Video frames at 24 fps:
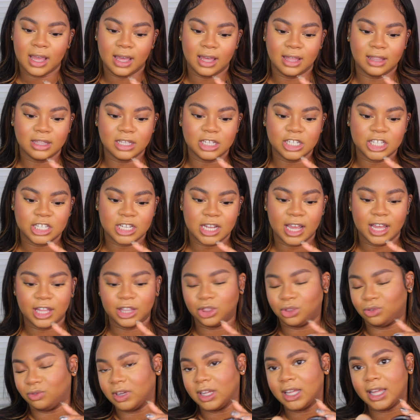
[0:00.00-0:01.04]
in the
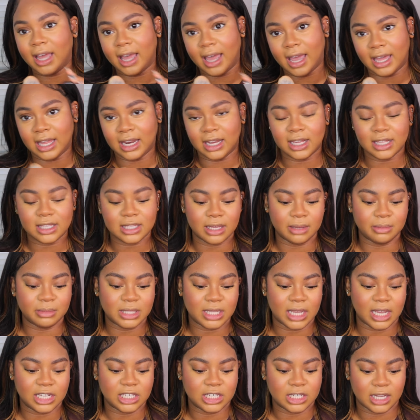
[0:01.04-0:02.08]
shade 380
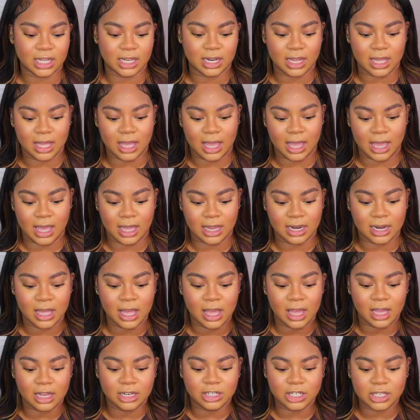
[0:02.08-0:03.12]
Temptation, and
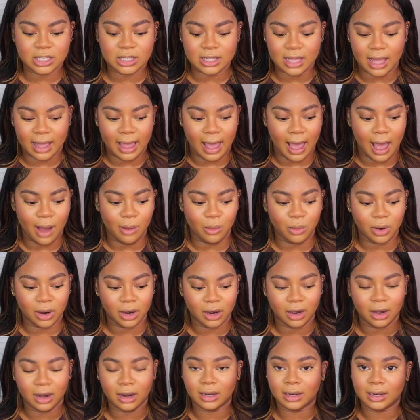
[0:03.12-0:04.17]
just like
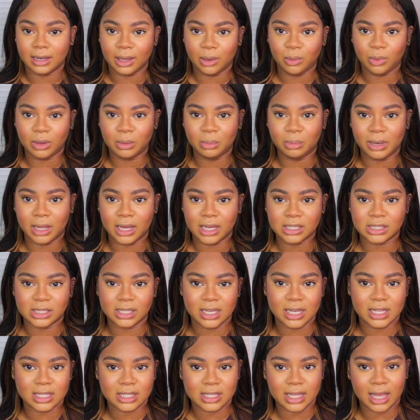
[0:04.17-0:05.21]
our liquid blush,
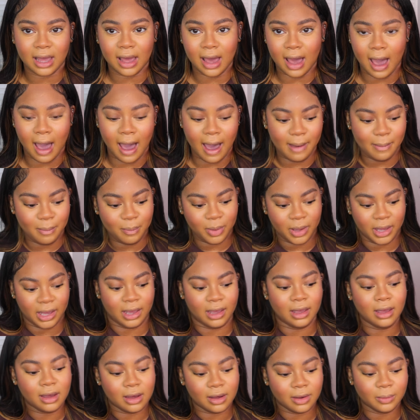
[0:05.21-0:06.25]
it's like a hot
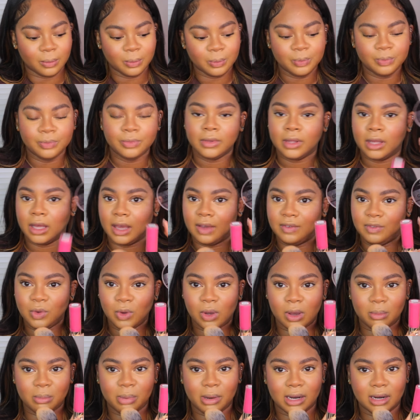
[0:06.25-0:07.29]
pink. If you
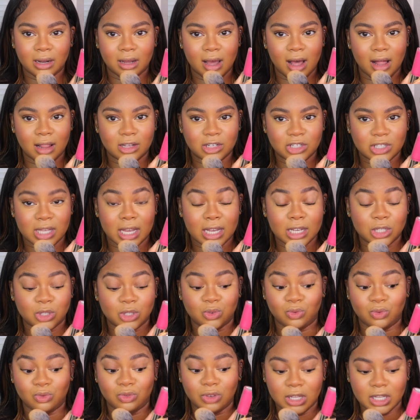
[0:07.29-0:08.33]
compare the colors, like, it's
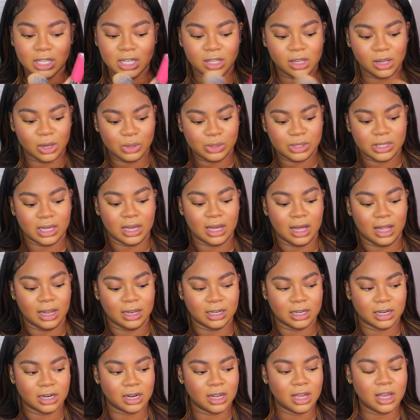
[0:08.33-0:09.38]
really close in
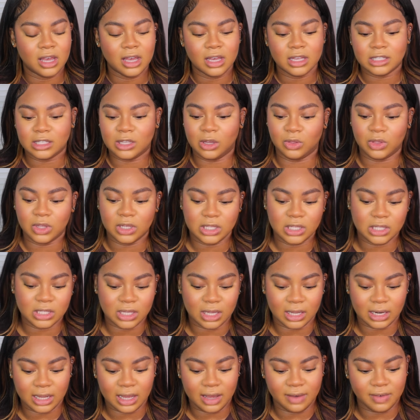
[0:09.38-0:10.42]
color. So this is
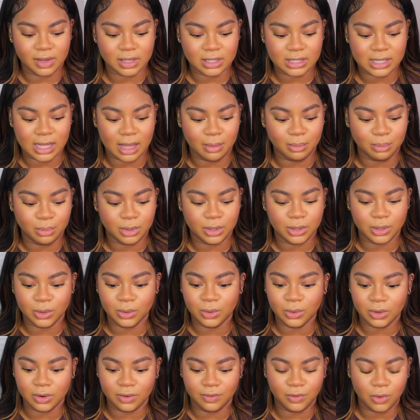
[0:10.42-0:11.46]
gonna give us that
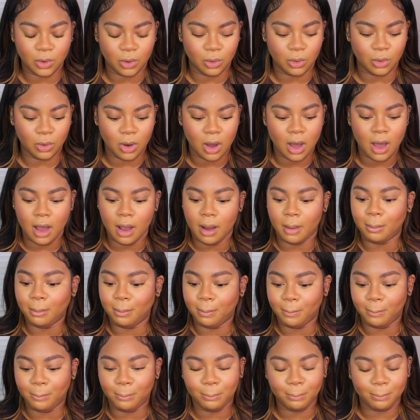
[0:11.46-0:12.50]
beautiful
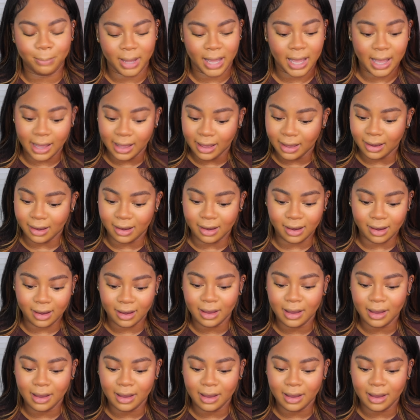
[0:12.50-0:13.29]
pink